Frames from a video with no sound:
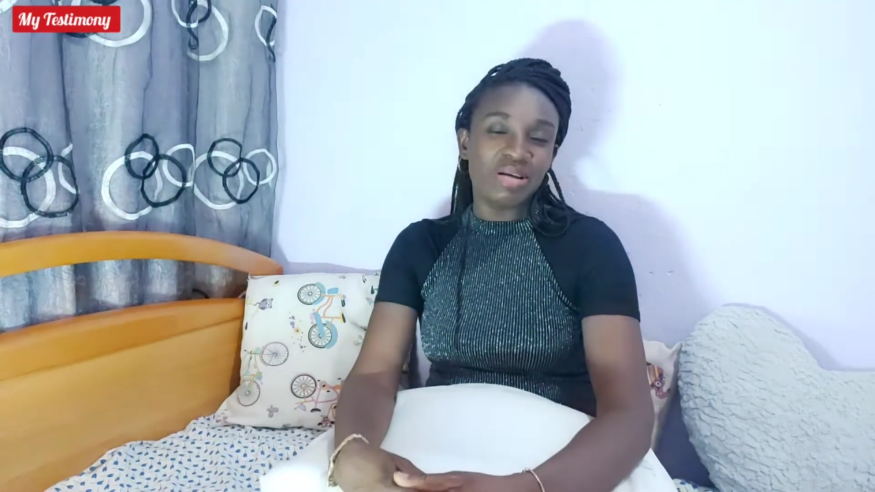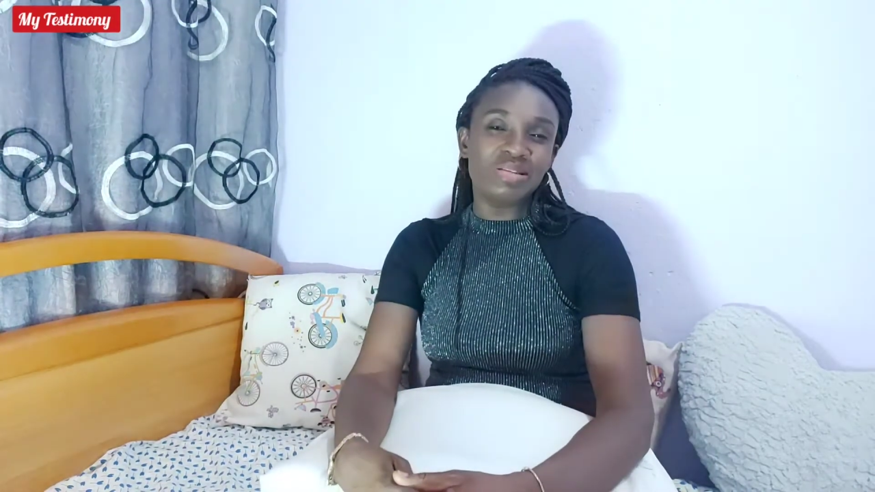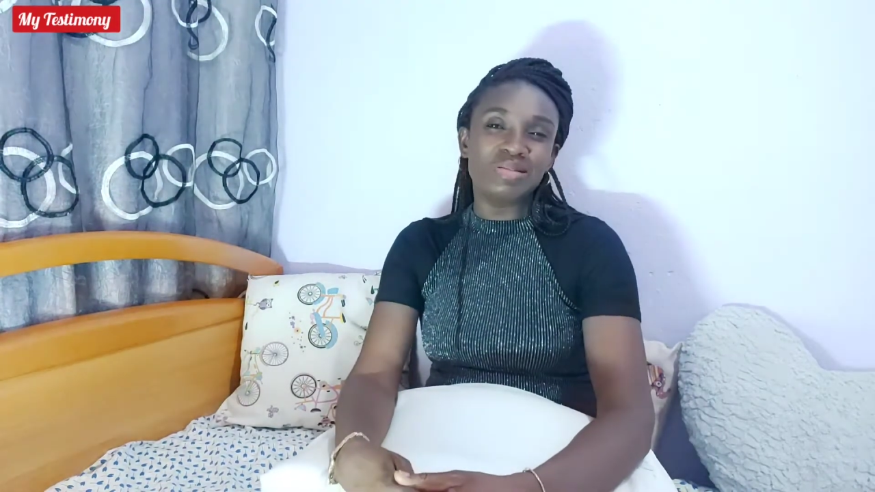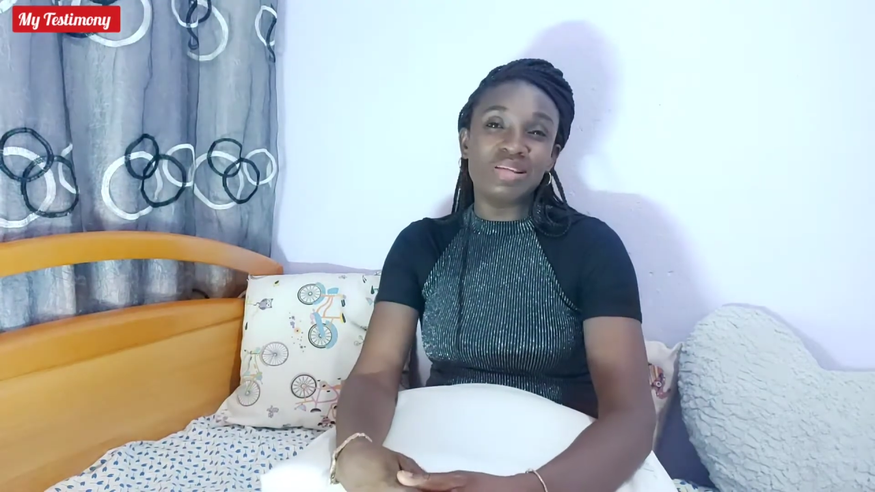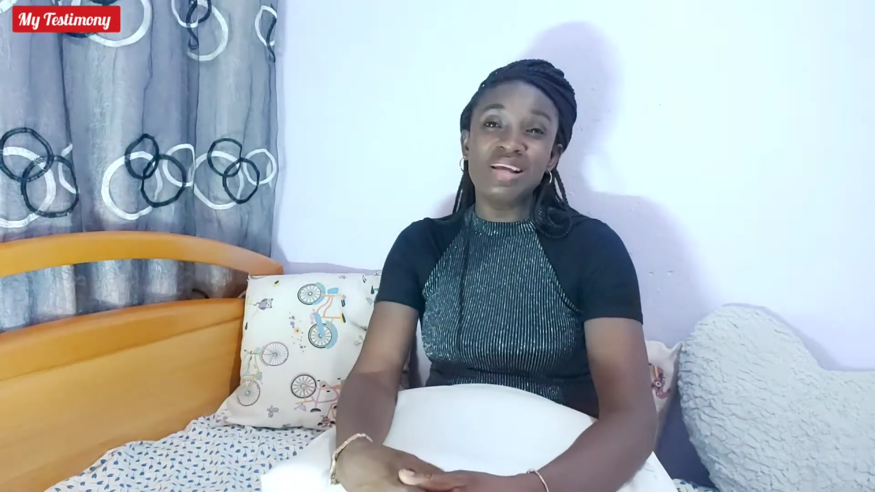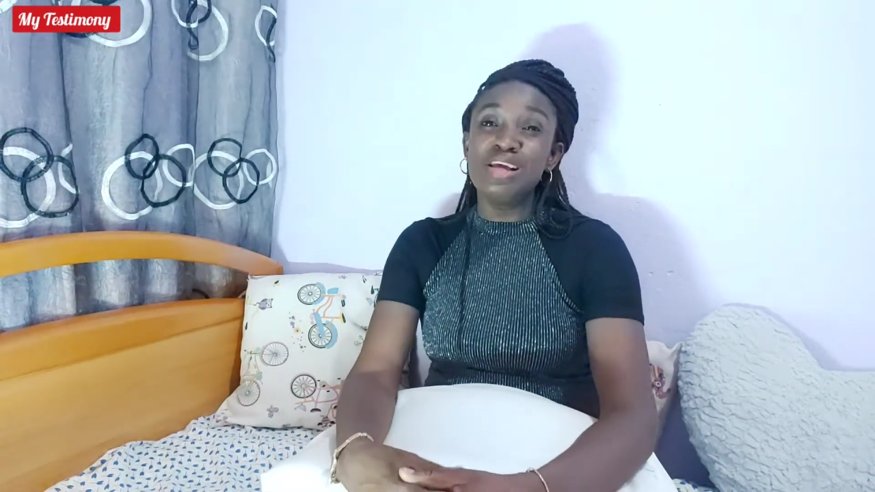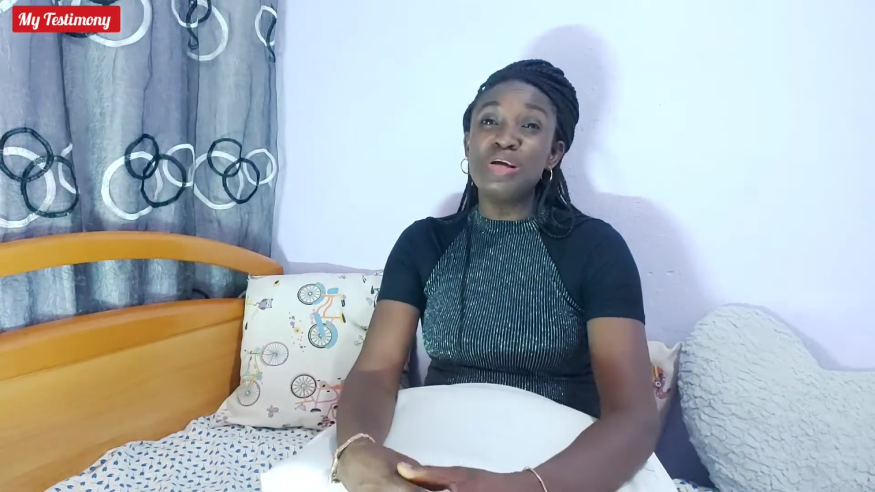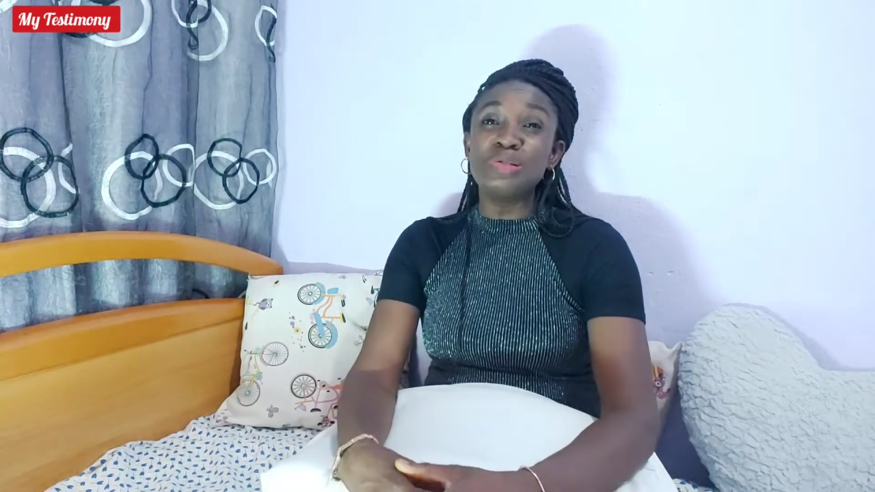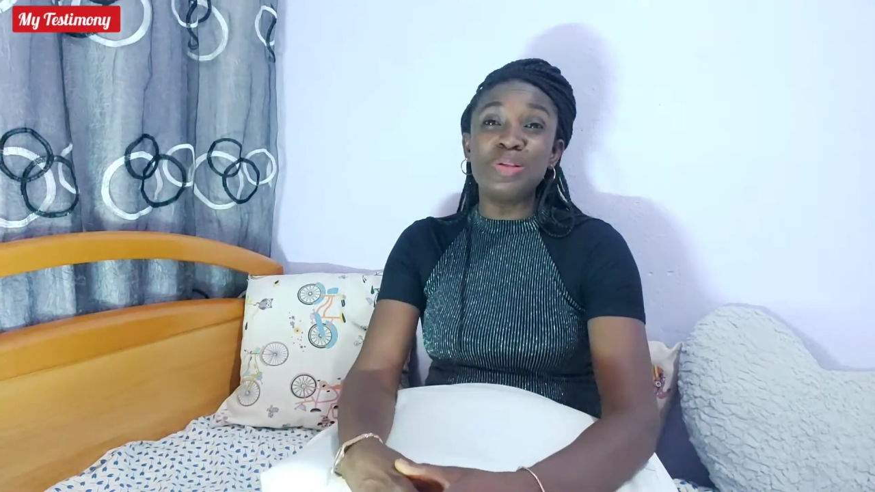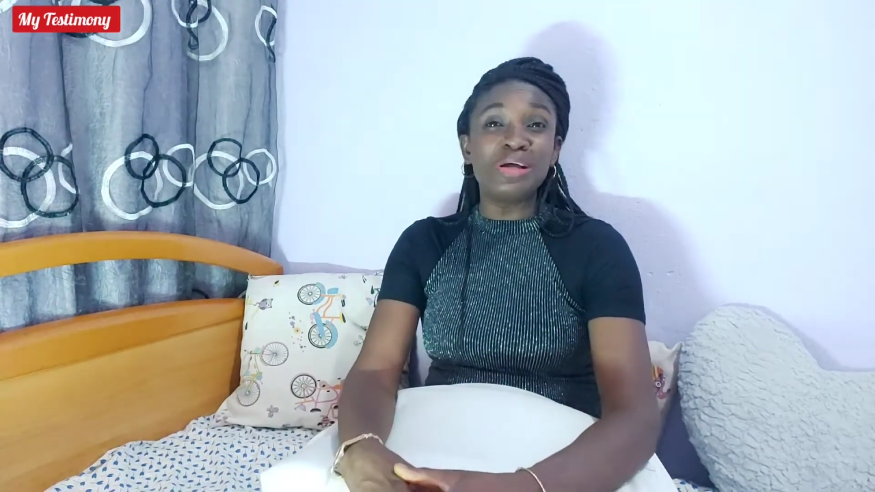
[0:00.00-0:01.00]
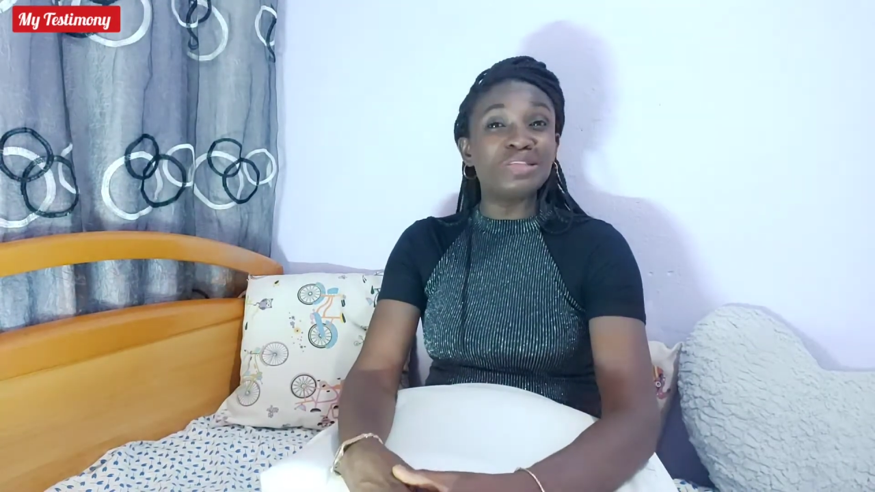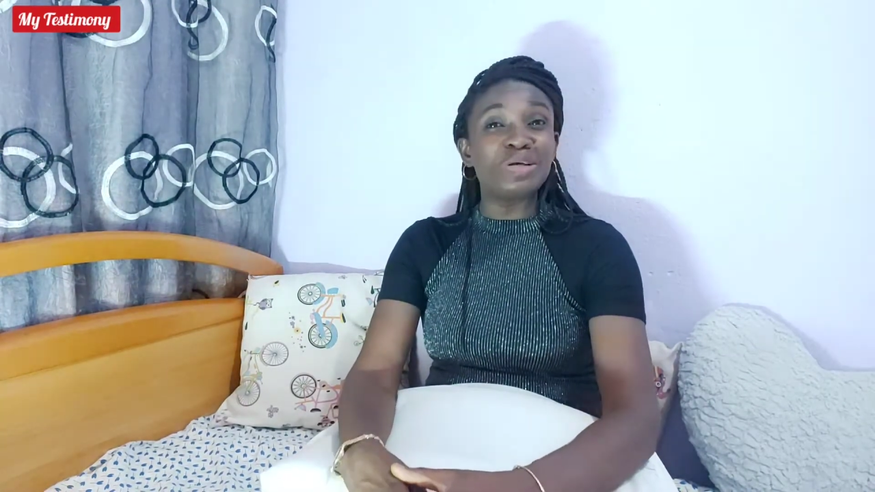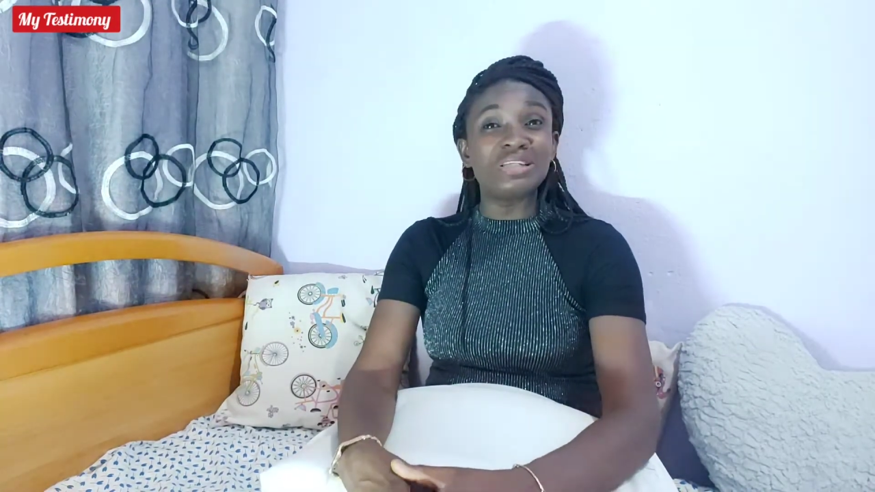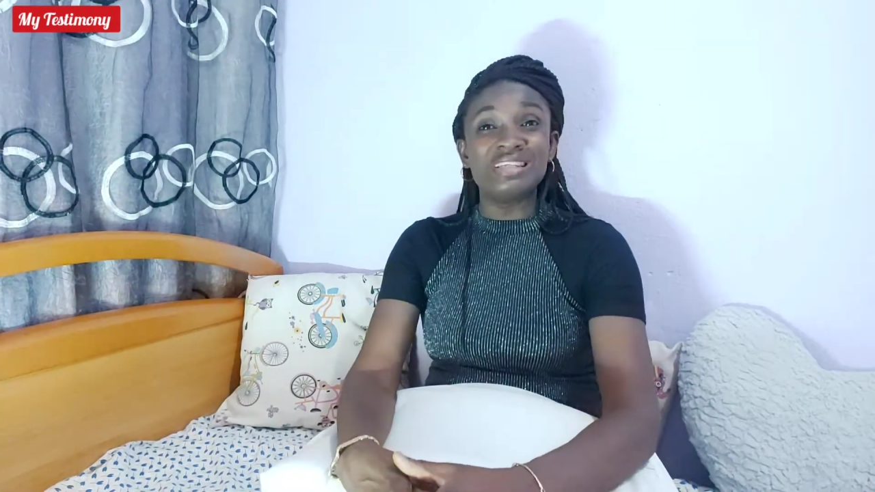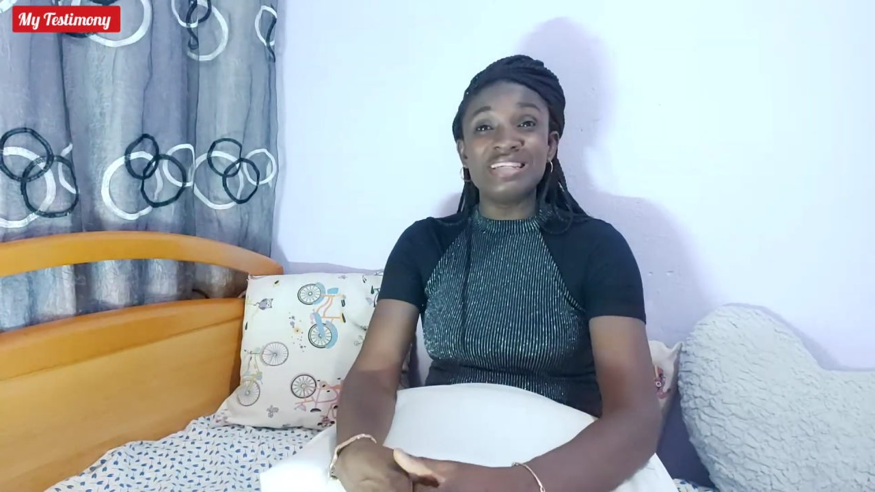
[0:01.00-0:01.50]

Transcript: I say, as long as you're